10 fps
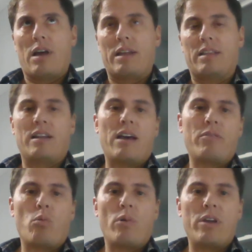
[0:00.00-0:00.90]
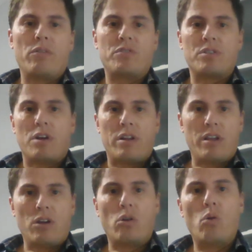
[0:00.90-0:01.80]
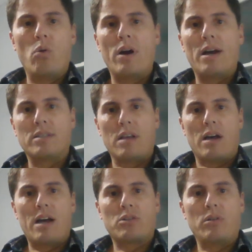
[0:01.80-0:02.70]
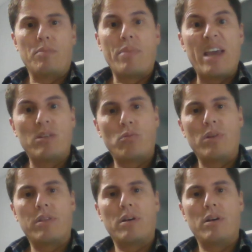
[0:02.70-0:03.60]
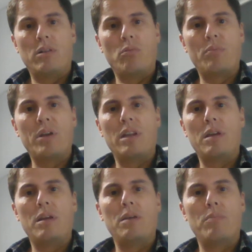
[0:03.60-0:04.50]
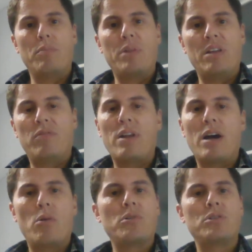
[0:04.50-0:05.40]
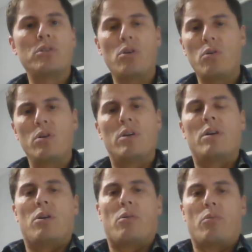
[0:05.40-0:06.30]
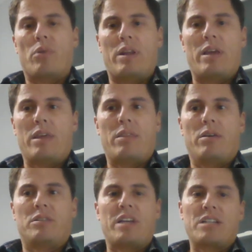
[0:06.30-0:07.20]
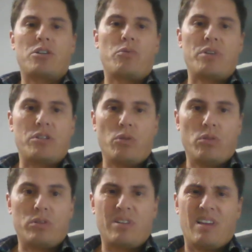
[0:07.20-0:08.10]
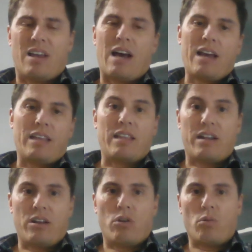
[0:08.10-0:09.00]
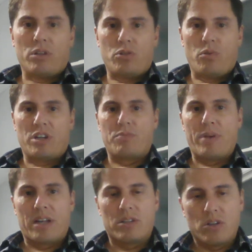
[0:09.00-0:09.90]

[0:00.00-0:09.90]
I didn't have a way of studying who has actually baked with lupini bean flour, so really the texture results, I didn't know what to expect.